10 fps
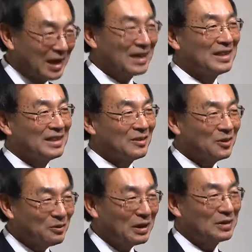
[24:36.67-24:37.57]
uh,
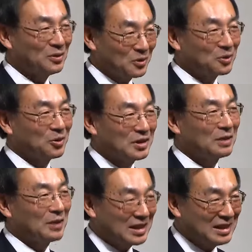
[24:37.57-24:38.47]
our uh,
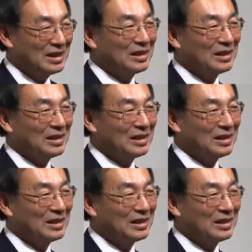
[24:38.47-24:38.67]
equity ratio